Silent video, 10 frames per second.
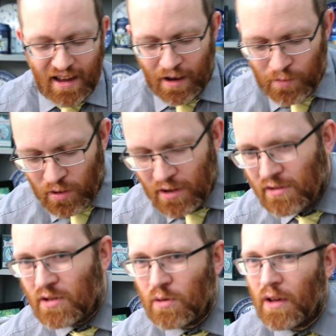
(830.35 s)
I'm not going
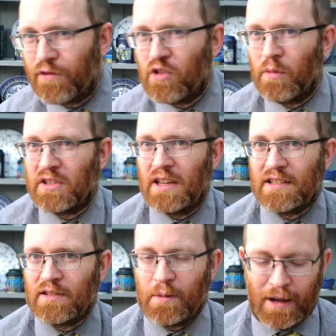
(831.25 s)
to give too much
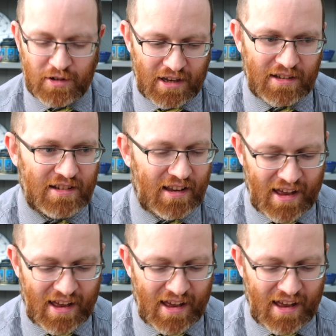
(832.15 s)
details about it,